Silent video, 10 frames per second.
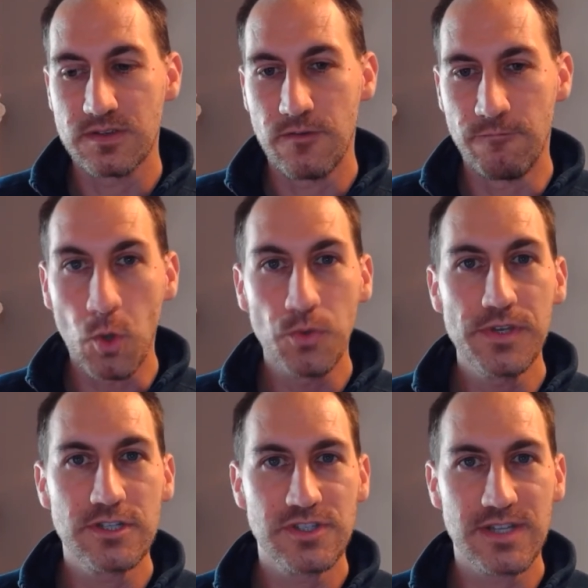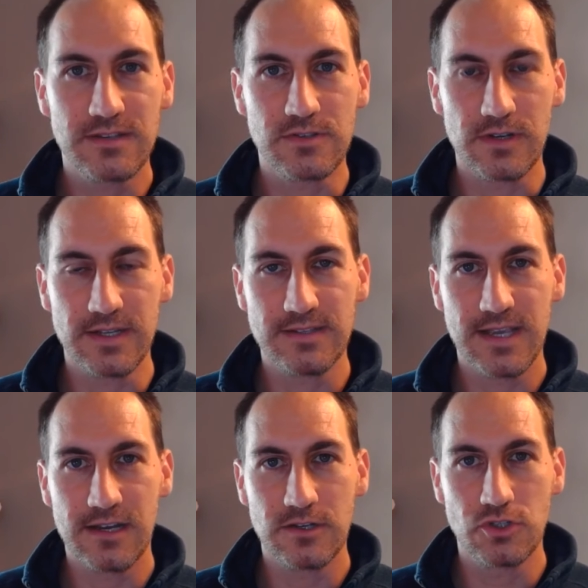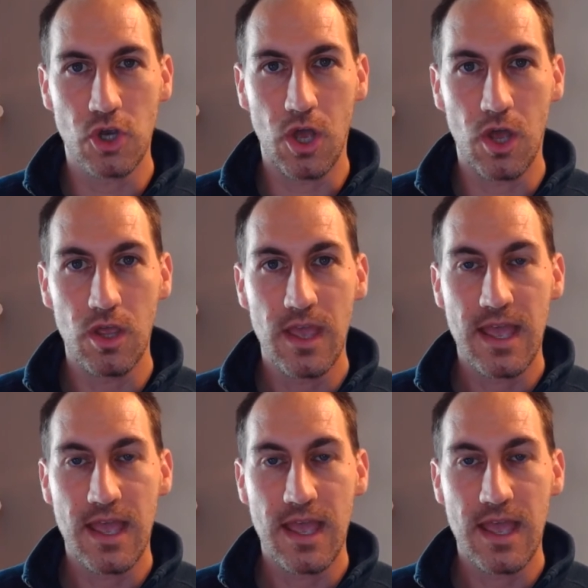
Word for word: voltage sensor inside a jaw,